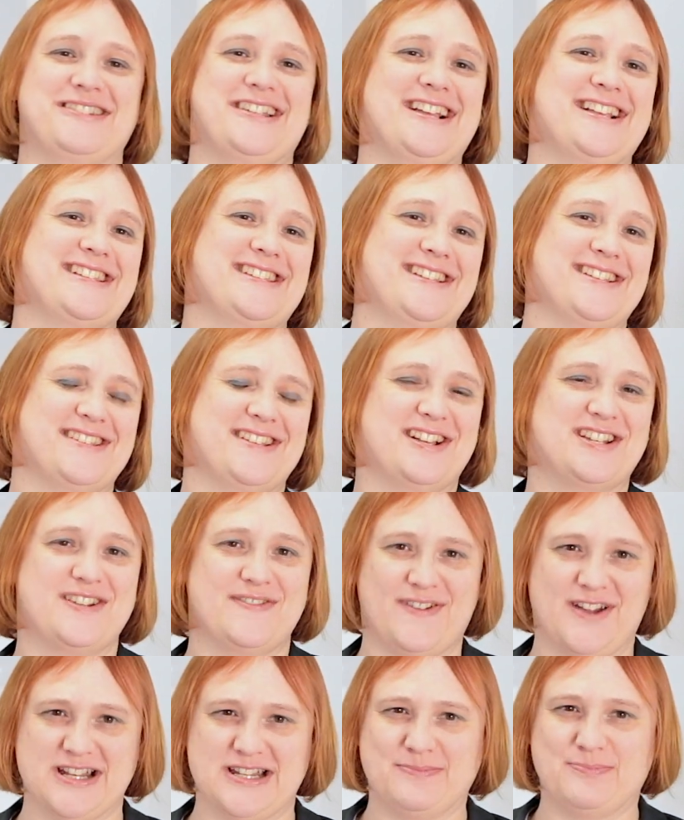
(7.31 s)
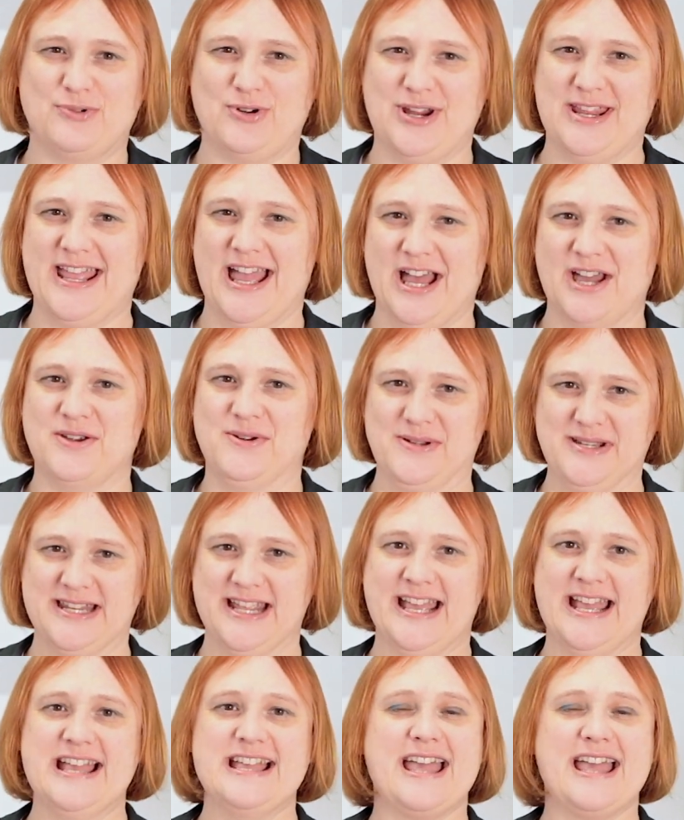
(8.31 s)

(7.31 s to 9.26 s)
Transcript: Tesla certified pre-owned